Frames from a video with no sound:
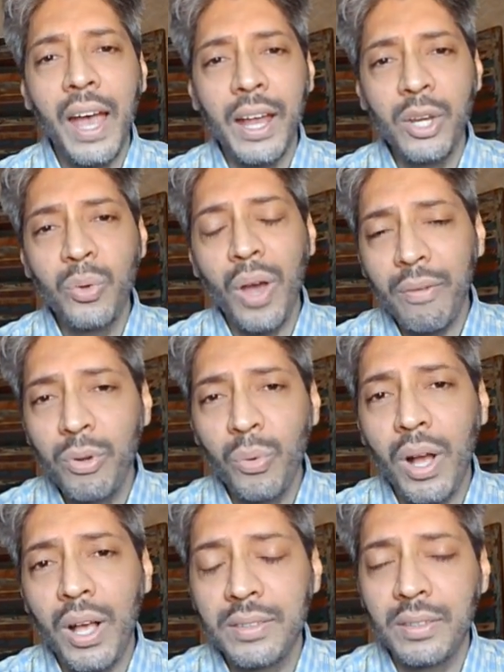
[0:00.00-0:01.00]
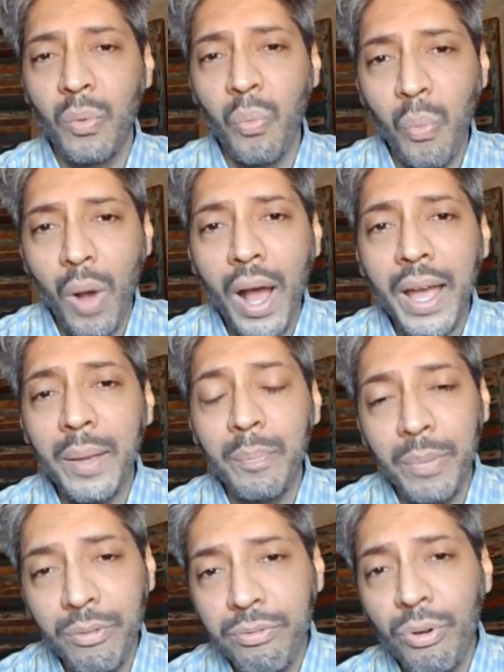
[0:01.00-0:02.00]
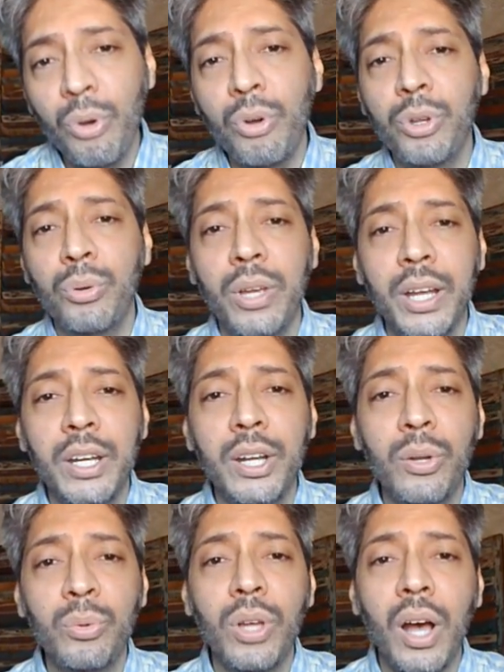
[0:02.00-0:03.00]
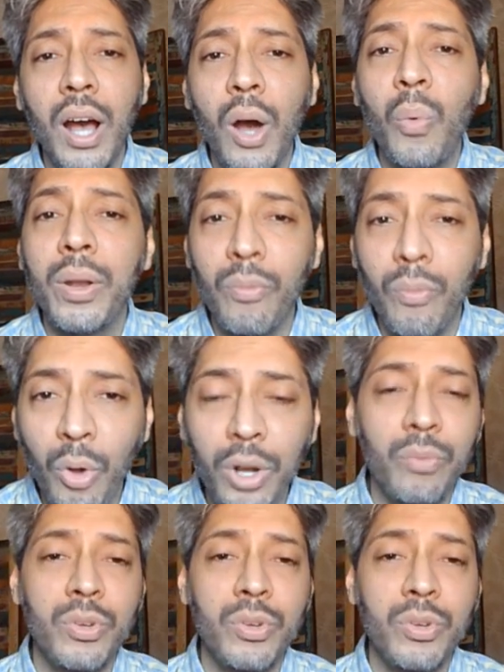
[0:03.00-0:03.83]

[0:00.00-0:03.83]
and you have to ask why before you get into the how and what,